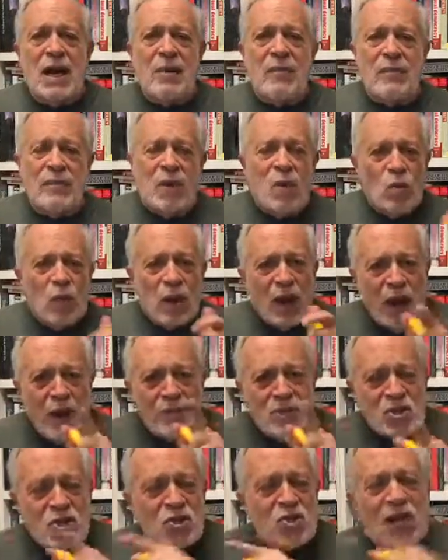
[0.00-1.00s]
But what I'm
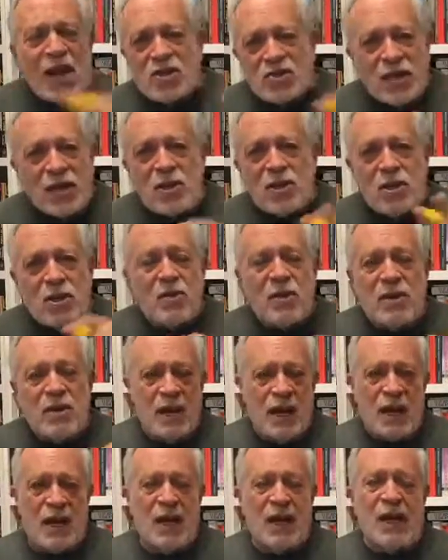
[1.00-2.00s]
suggesting to you
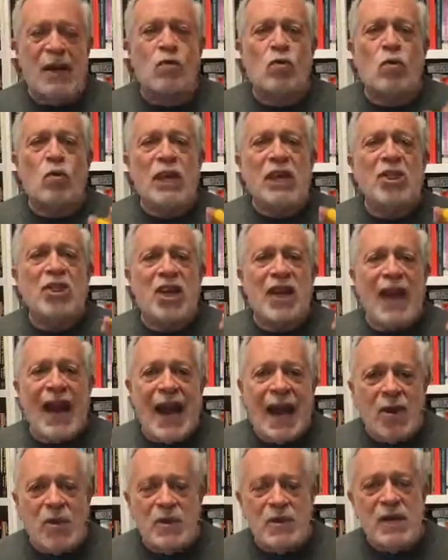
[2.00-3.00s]
today, in reaching
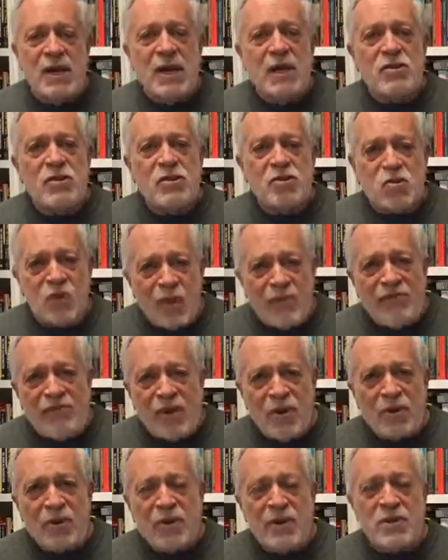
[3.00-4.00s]
out to Trump
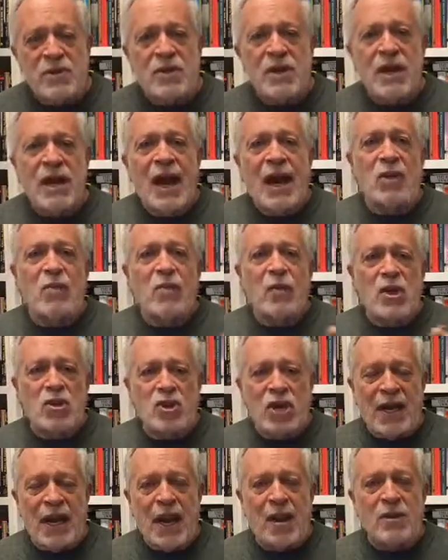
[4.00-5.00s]
voters and
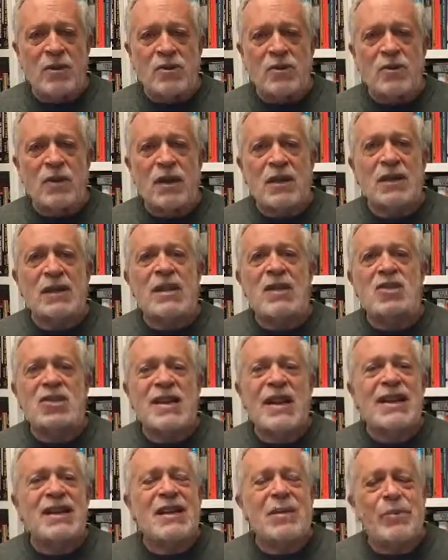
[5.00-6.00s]
reaching out to at least
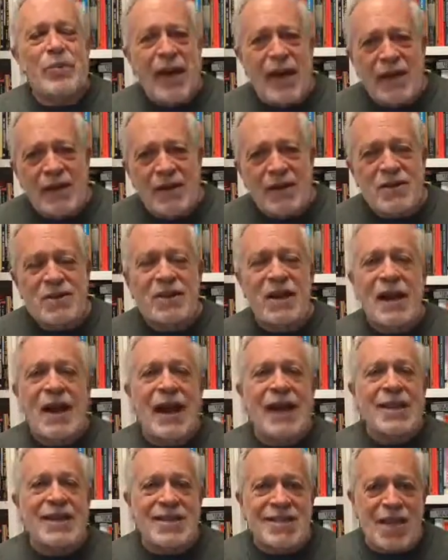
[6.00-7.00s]
independents
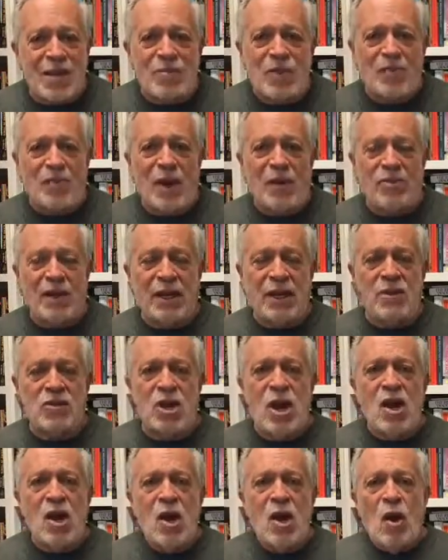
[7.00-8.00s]
and some Republicans
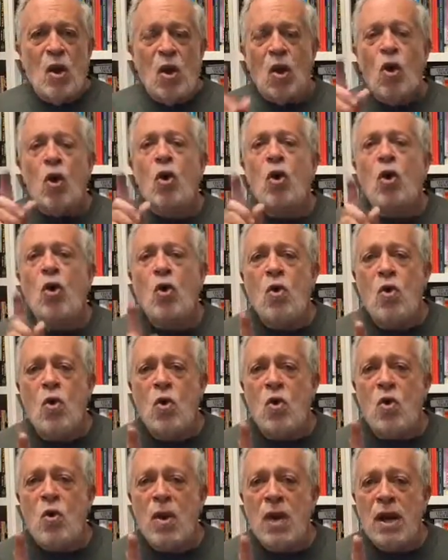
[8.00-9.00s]

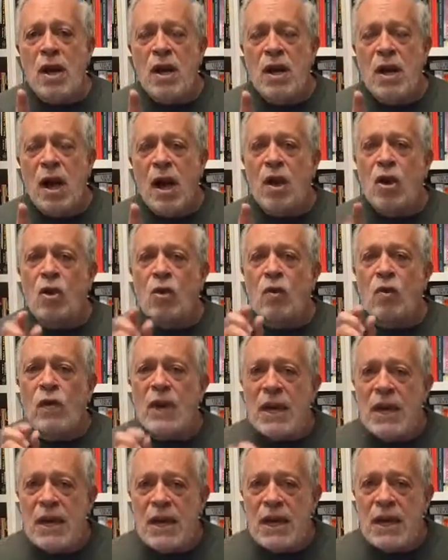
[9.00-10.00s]
who
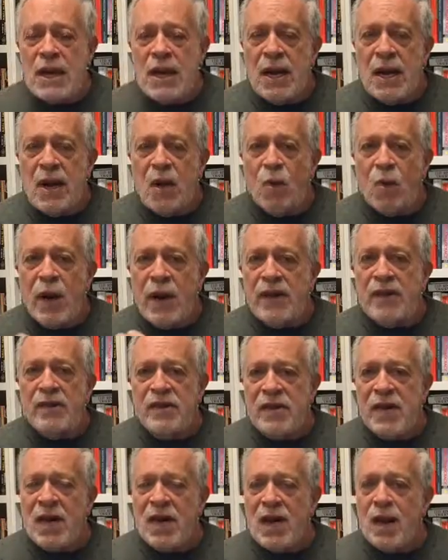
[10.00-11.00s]
agree with
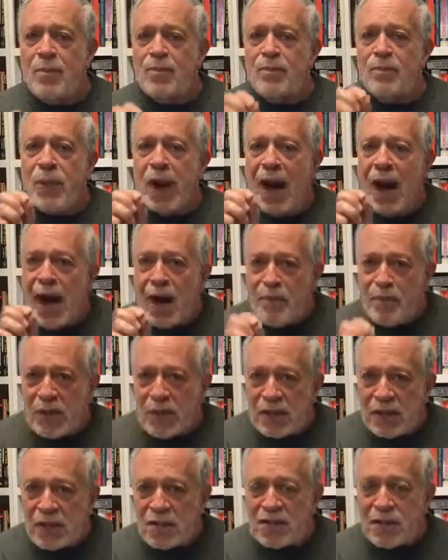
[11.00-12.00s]
the
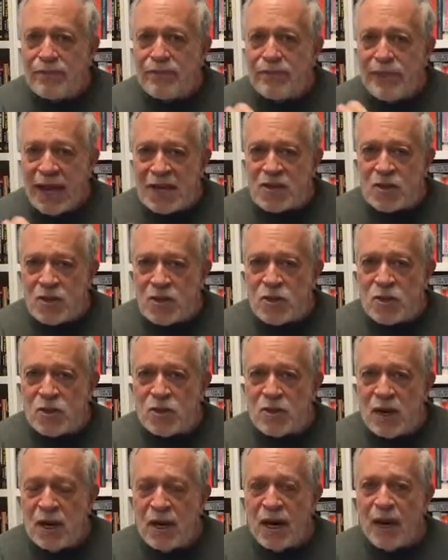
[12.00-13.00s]
populist
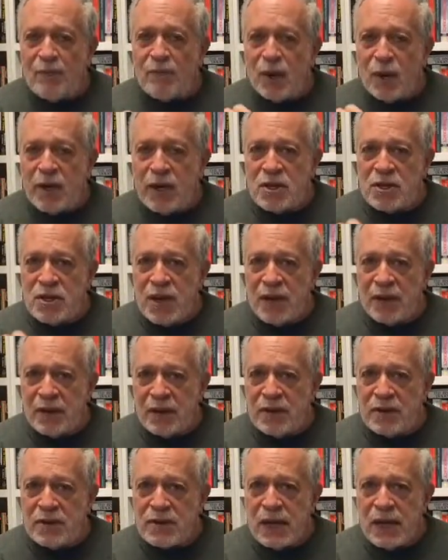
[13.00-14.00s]
message of Bernie
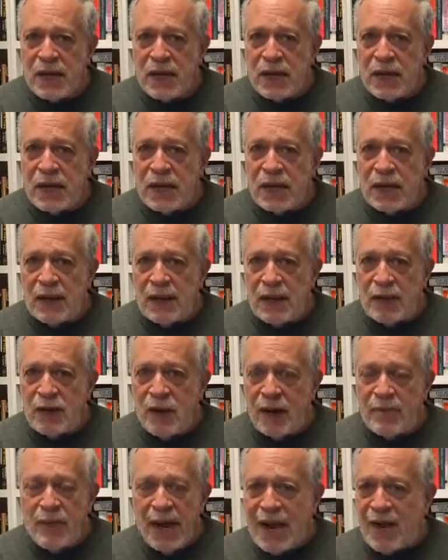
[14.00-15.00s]
Sanders.
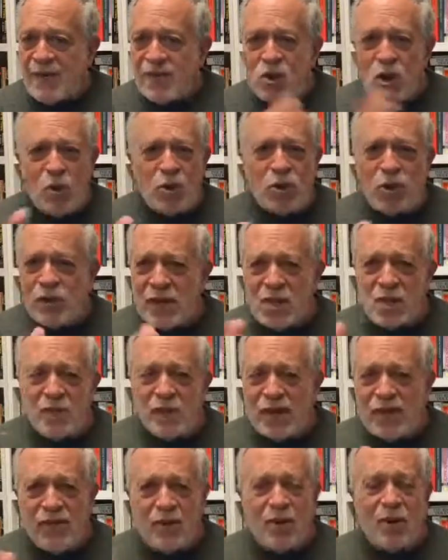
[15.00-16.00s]
I may have told you this
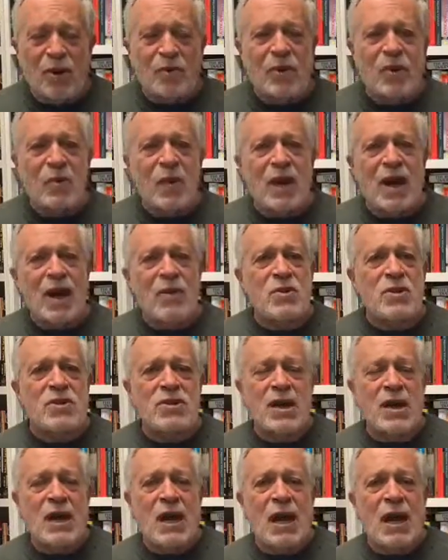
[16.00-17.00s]
before, but when I
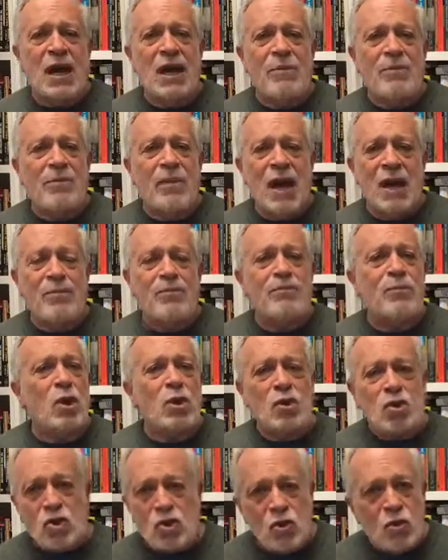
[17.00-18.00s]
was on my
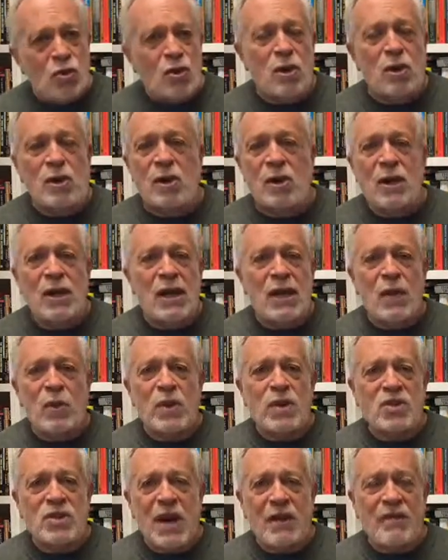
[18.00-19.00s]
book tour
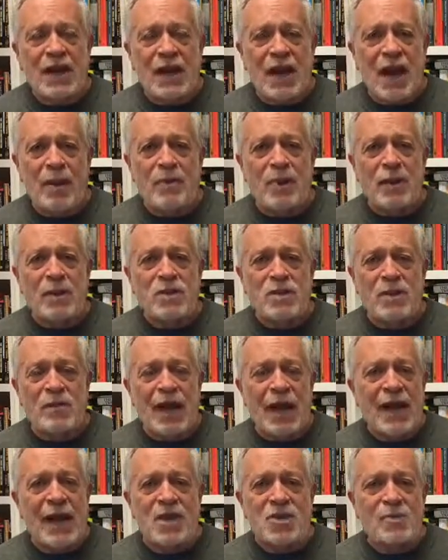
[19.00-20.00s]
with Saving Capitalism,
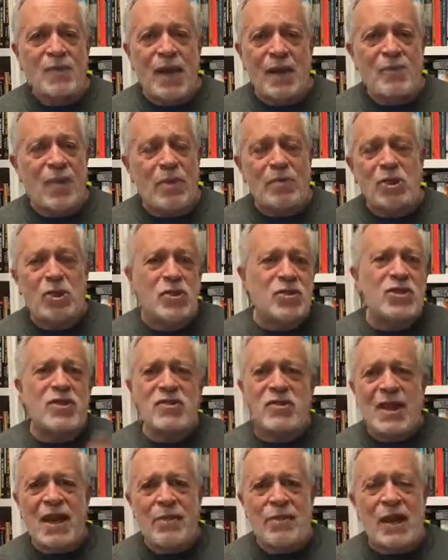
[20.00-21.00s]
I asked my publishers to
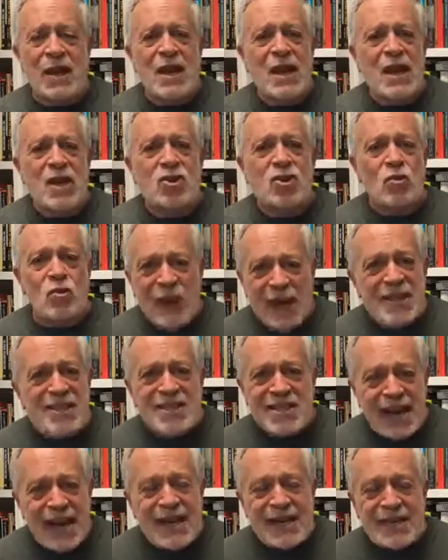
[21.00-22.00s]
take me to red
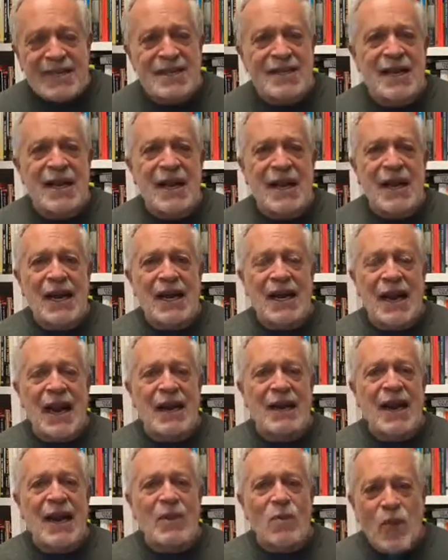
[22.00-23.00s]
states.
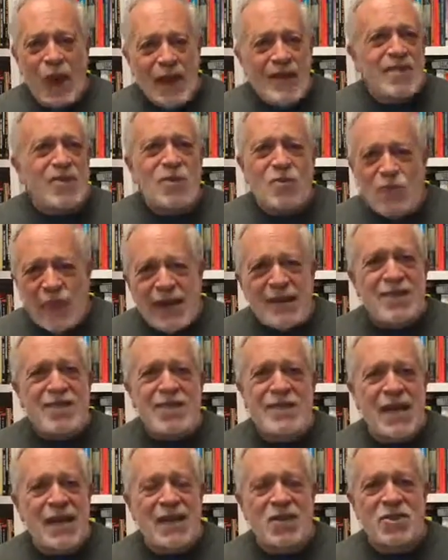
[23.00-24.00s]
And I went to red
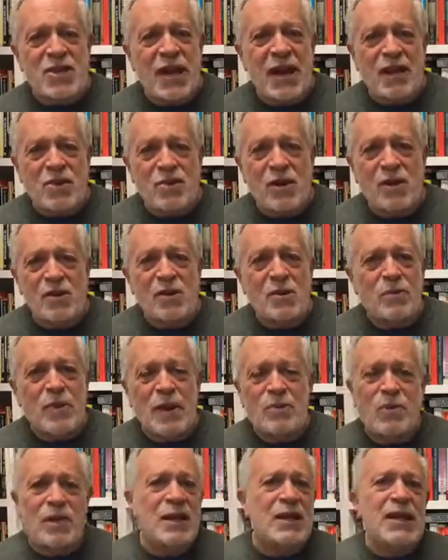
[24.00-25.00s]
states and I talked to
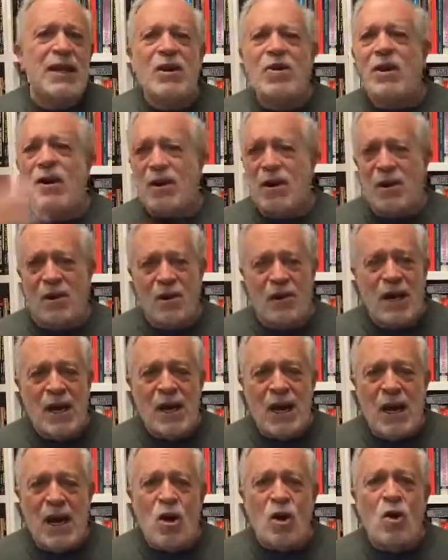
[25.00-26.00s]
people a year ago
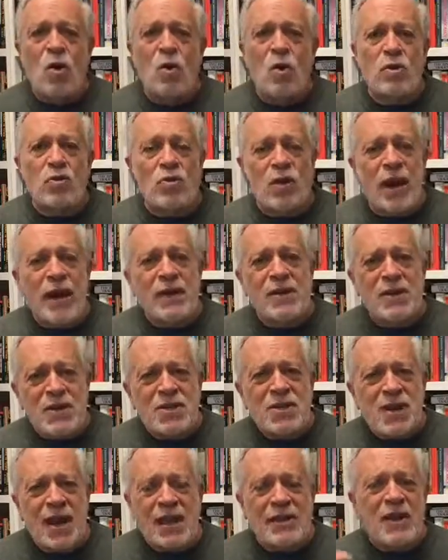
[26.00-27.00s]
who were trying to
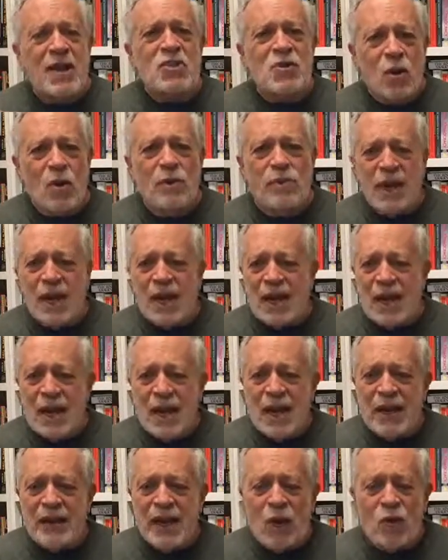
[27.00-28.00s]
decide. They told me
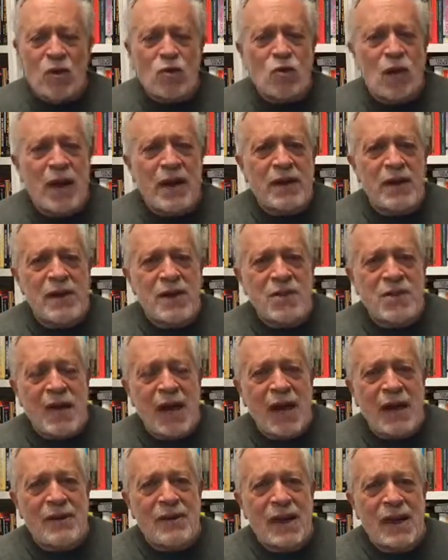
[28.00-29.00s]
they were trying to
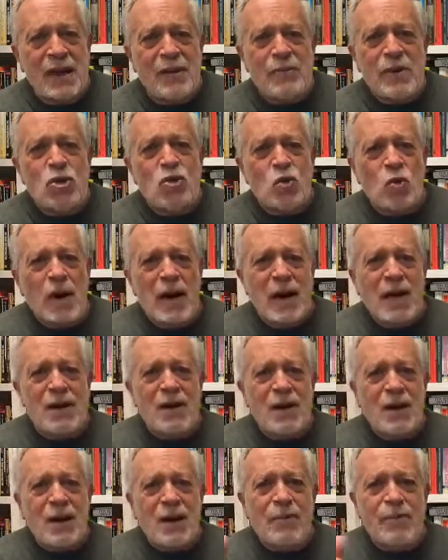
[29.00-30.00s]
decide
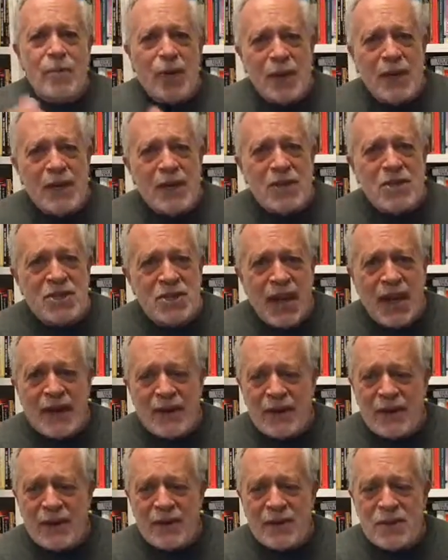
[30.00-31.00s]
between Bernie
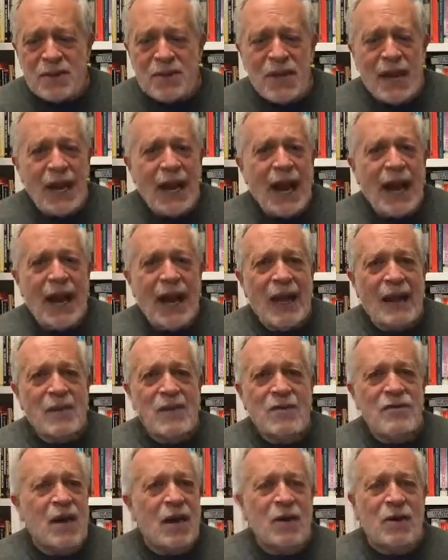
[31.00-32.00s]
Sanders
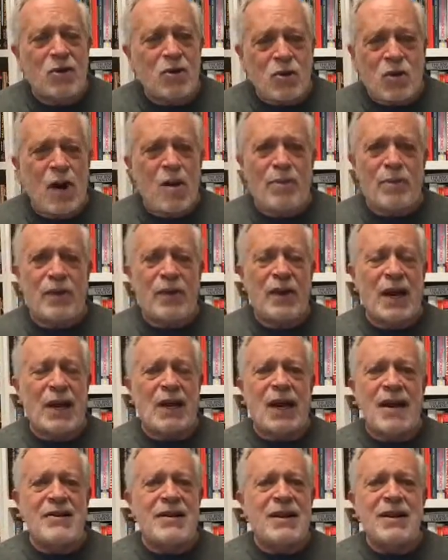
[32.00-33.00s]
and Donald Trump. And
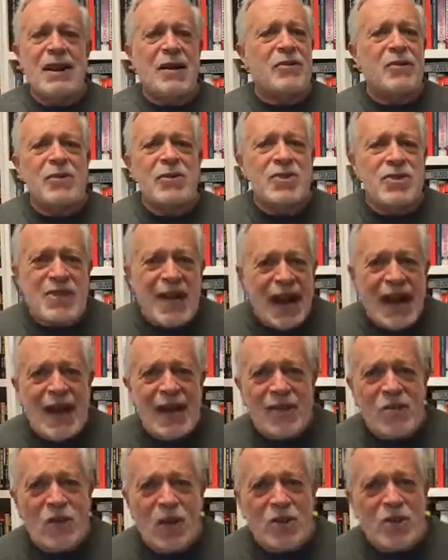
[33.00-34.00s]
I didn't
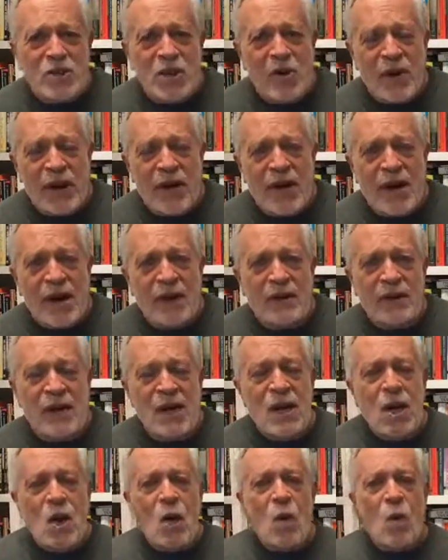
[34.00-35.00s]
understand what was going on.
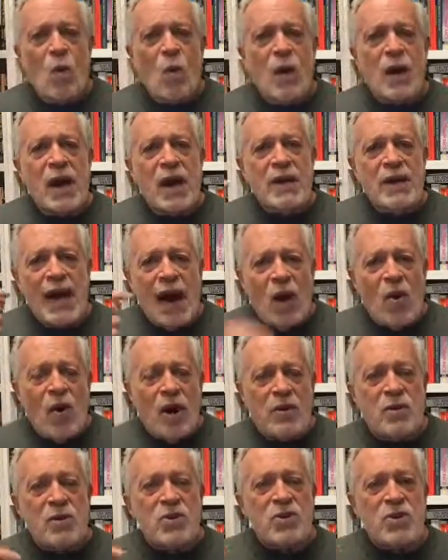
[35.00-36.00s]
What I now
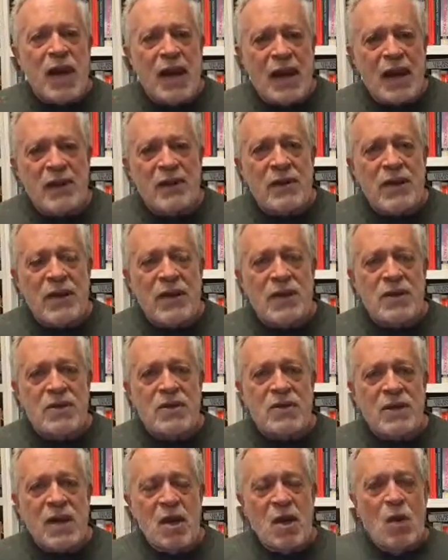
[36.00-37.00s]
understand
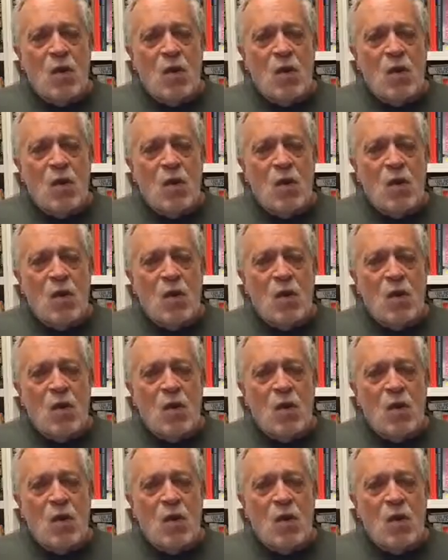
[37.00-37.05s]
is